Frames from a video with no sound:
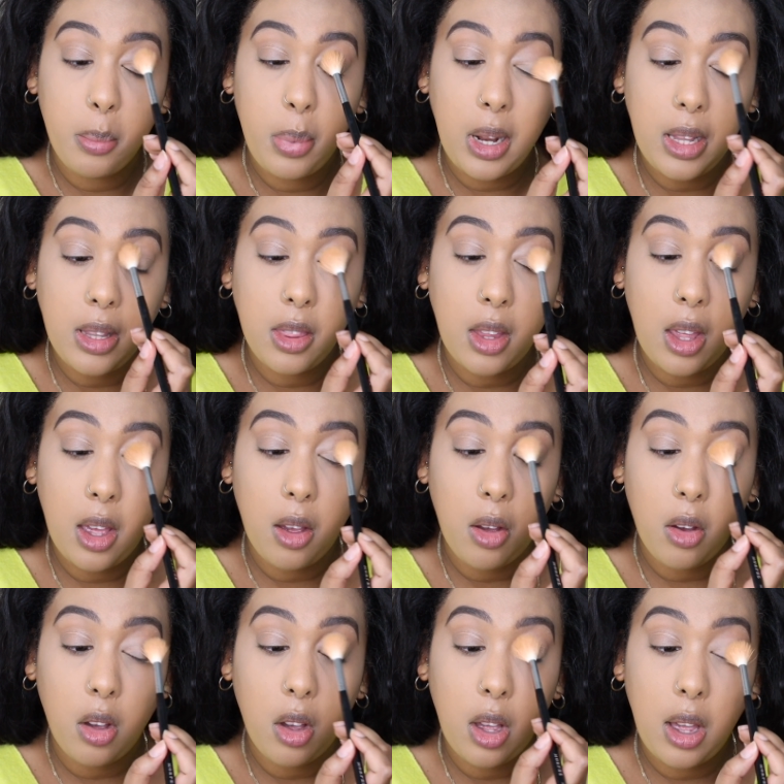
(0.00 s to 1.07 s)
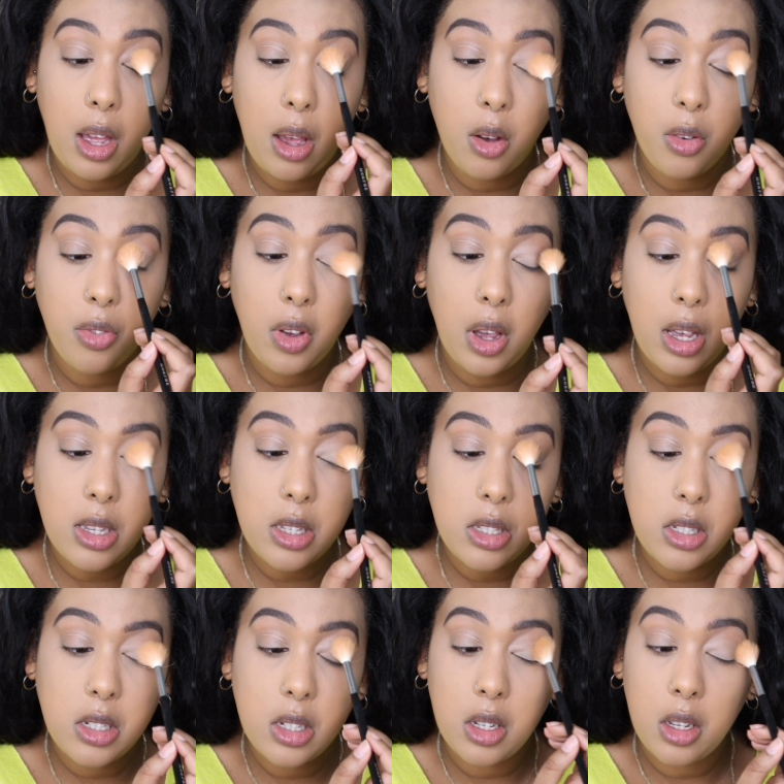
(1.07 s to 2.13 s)
blend that out
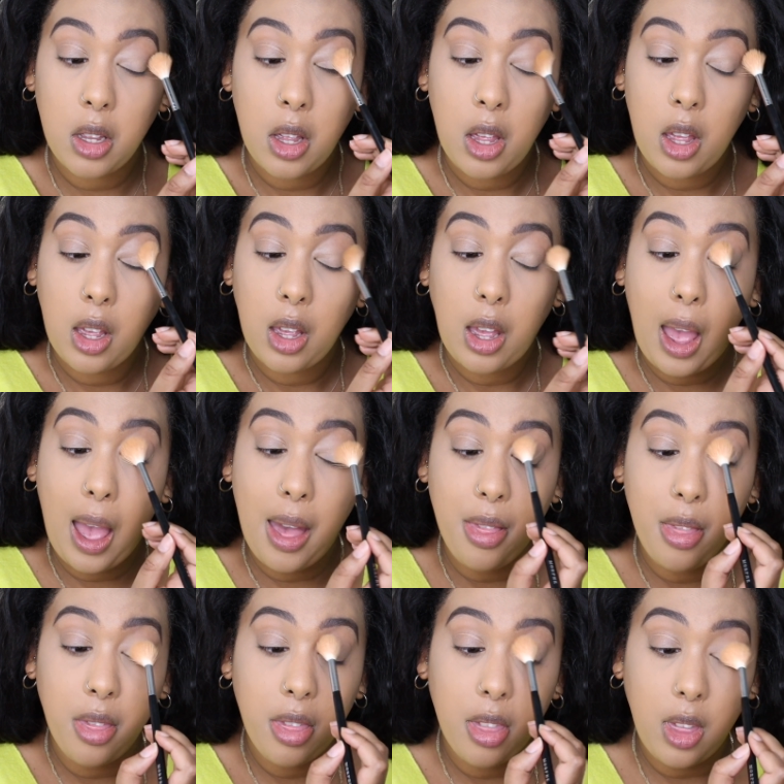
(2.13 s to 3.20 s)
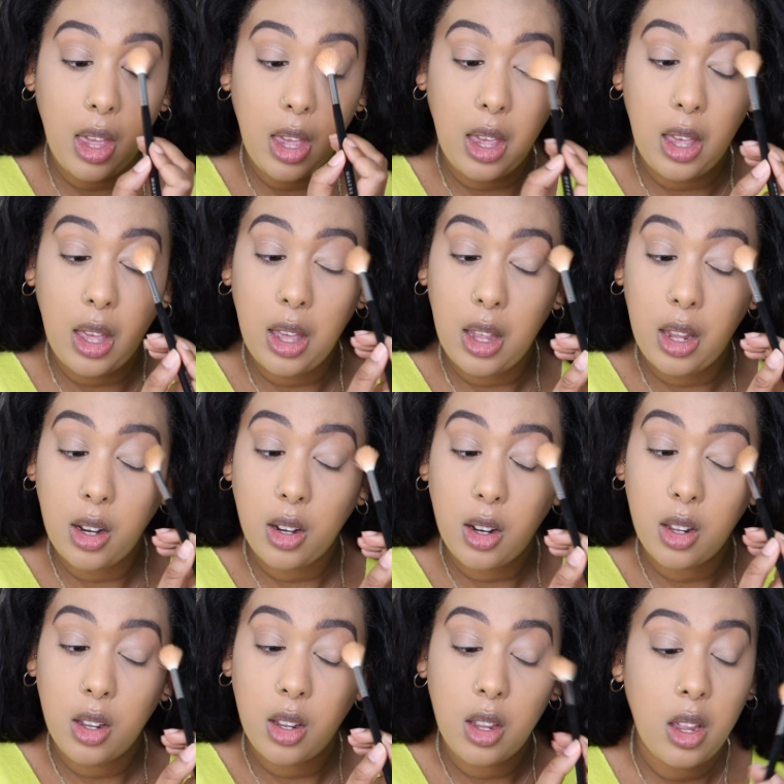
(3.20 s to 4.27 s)
first and then
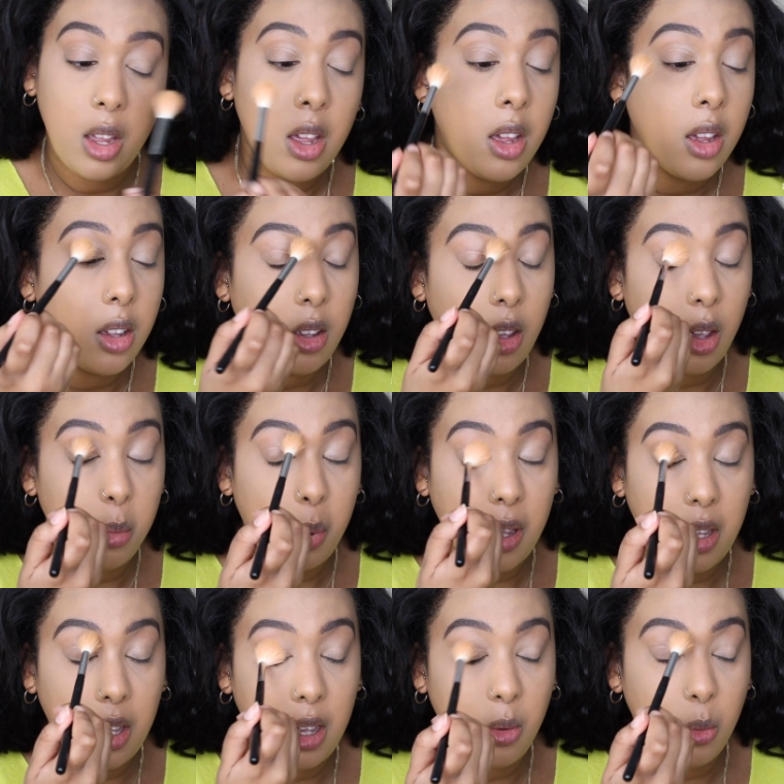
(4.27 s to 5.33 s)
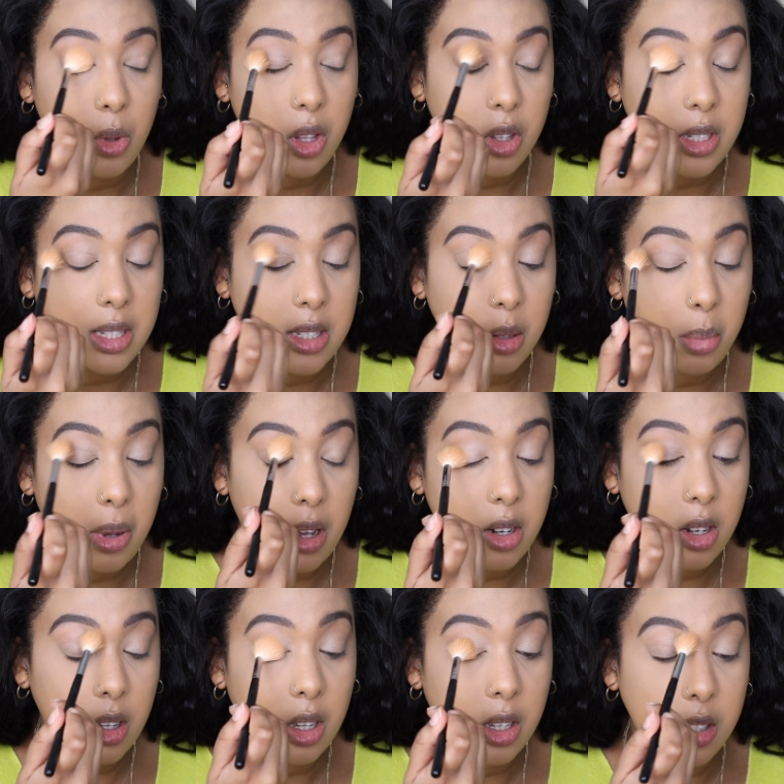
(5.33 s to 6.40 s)
go back in with your setting
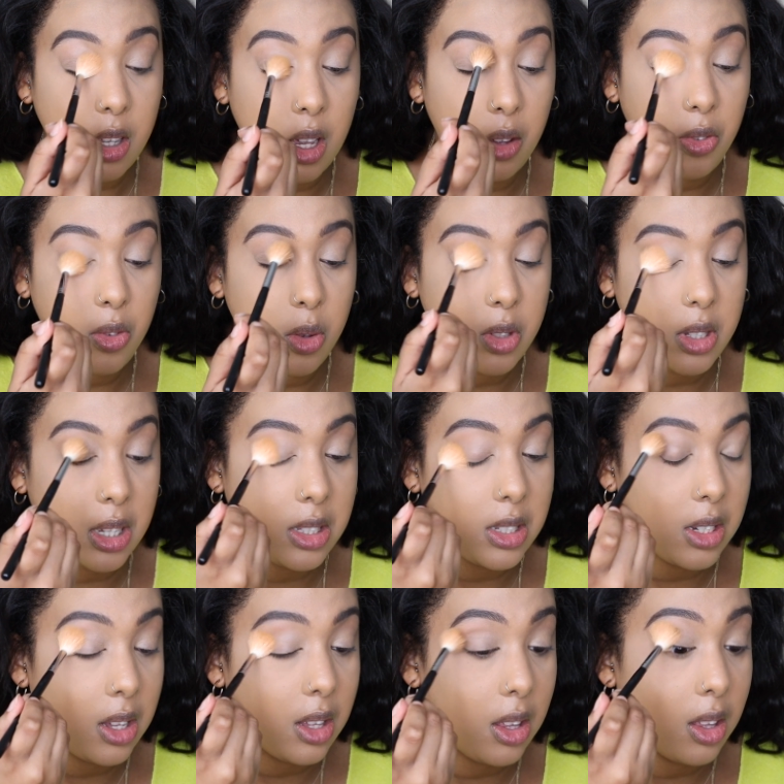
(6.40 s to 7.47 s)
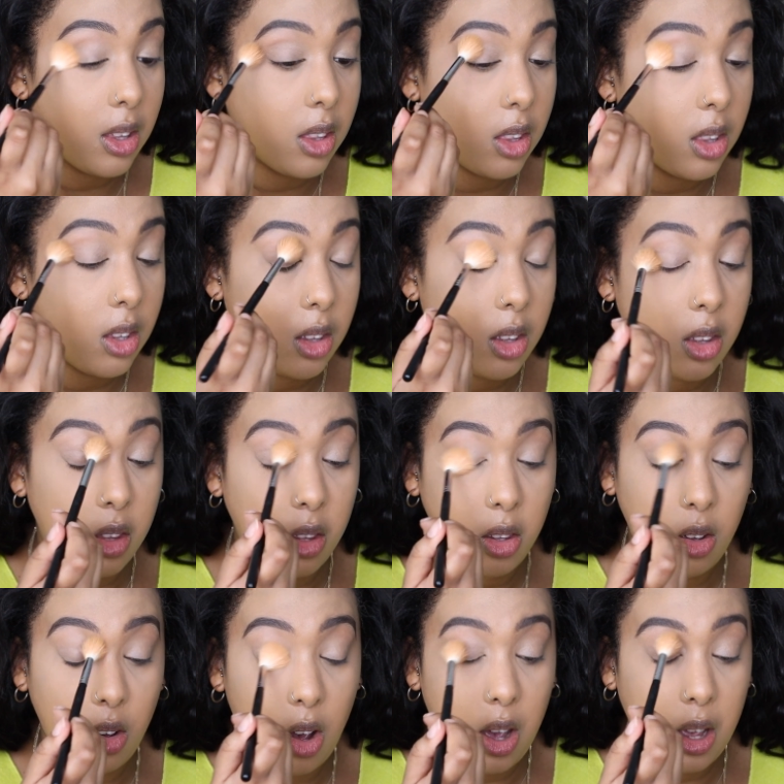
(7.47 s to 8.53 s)
powder, because if you set
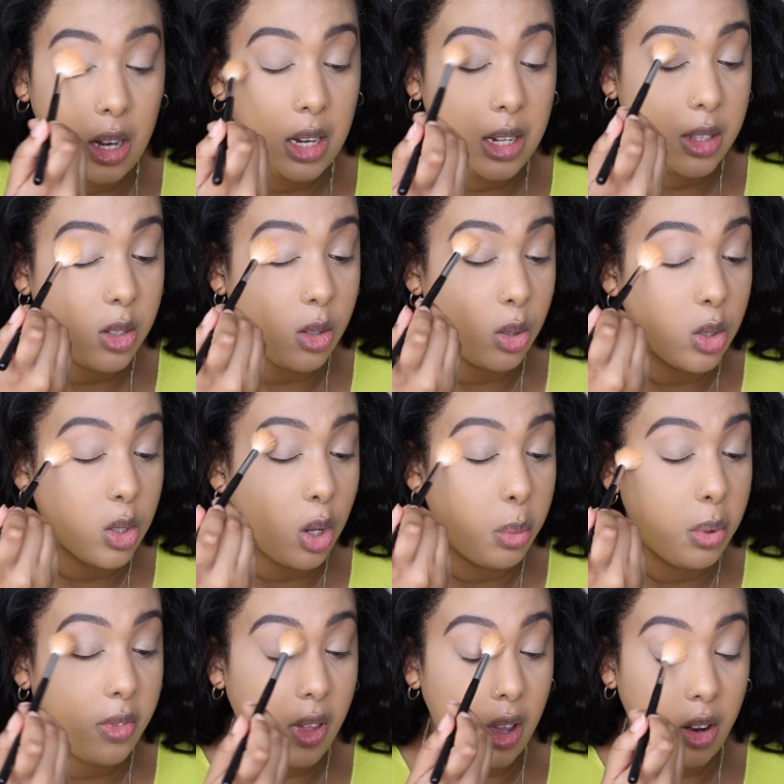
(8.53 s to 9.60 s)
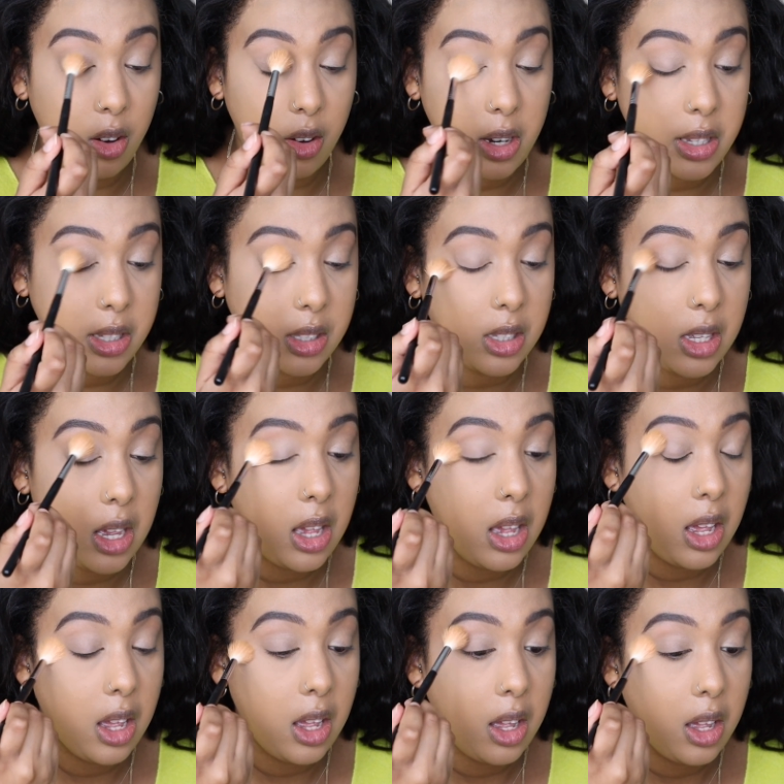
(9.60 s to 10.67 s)
your eyelids on top of that crease,
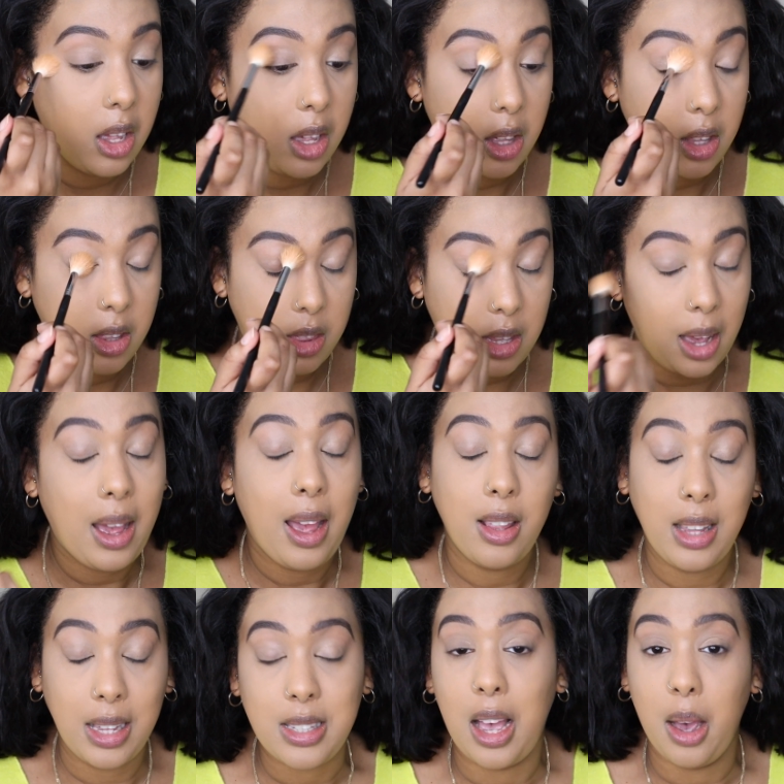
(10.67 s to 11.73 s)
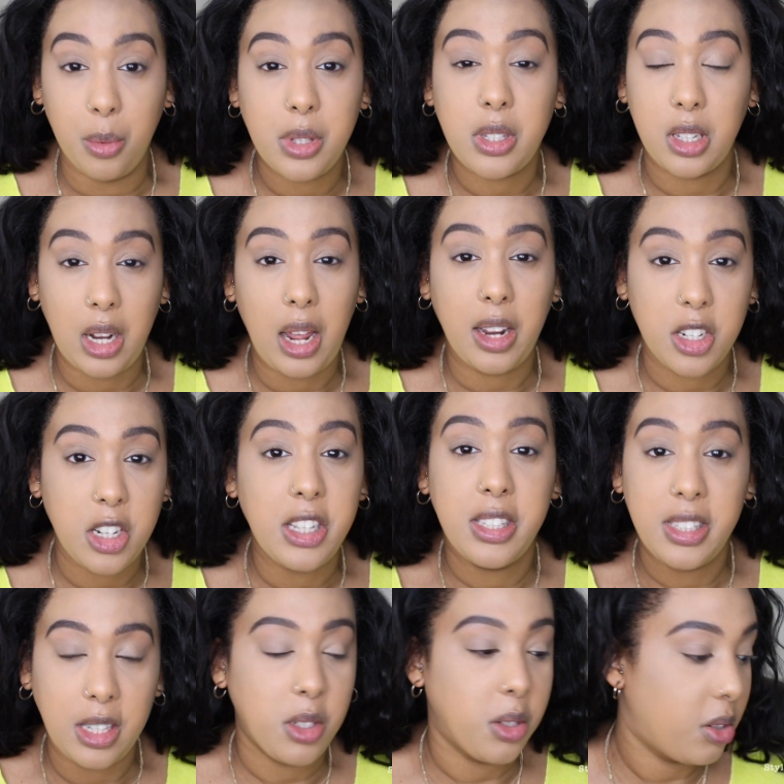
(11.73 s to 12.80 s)
that's how it's going to actually
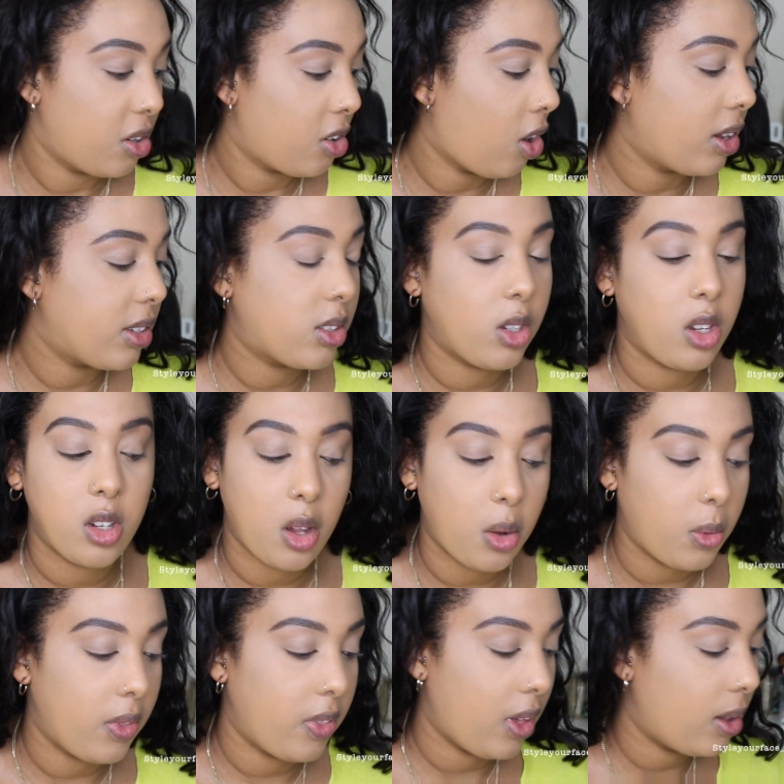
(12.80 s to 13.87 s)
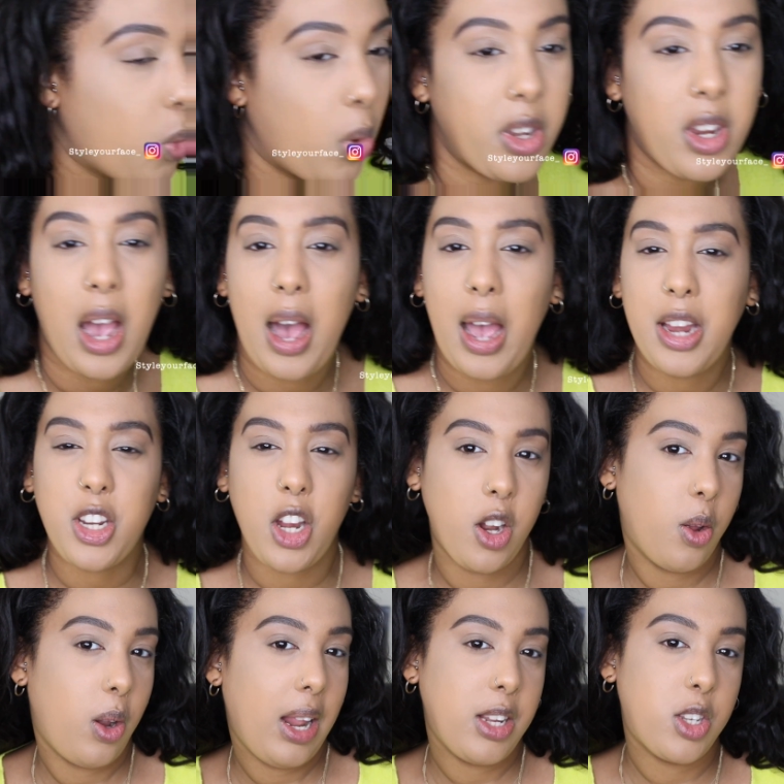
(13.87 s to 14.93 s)
set on your eyes, so you don't want You want your
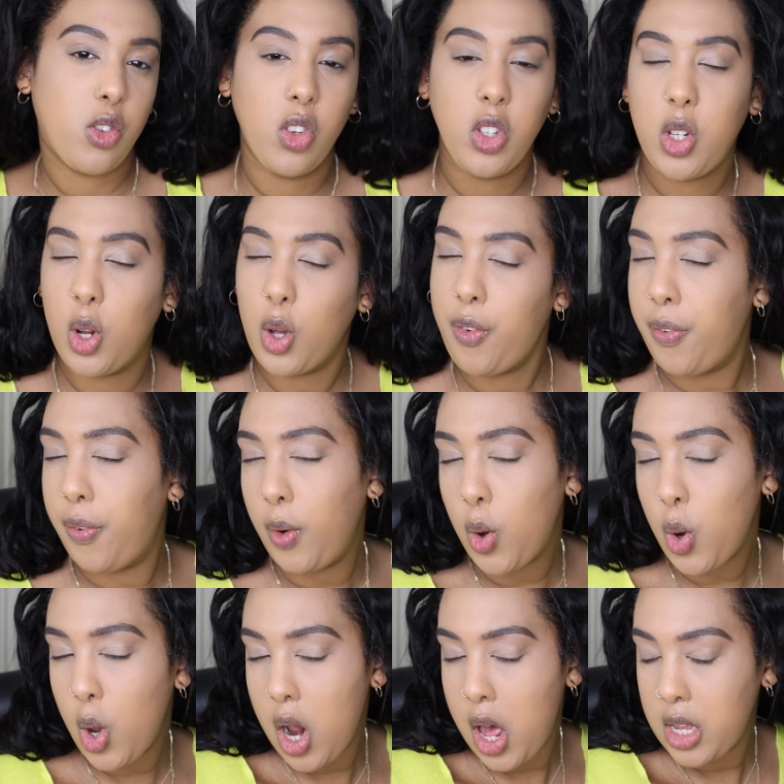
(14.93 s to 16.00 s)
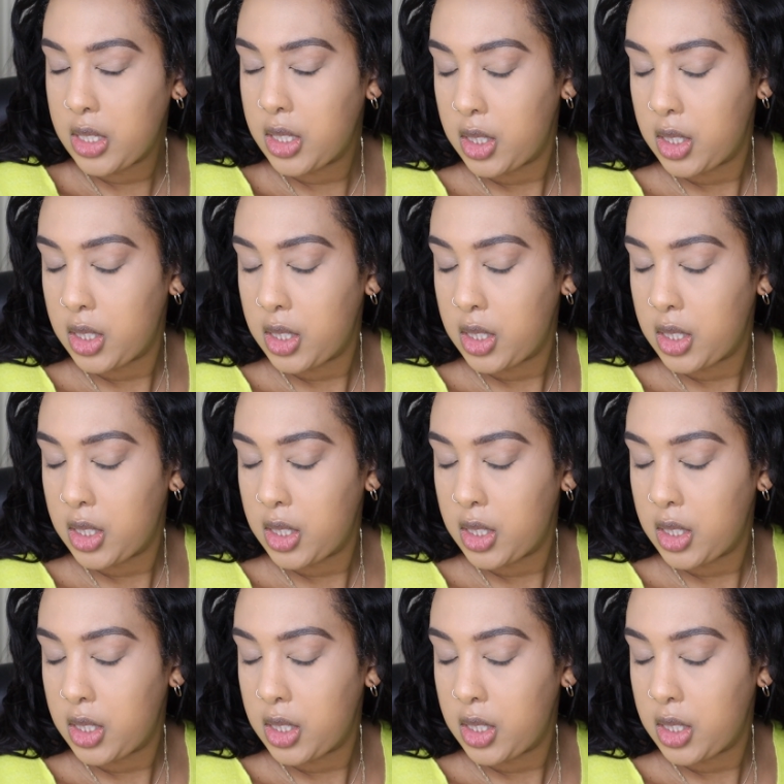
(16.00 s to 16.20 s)
eyeshadow later on to look flawless,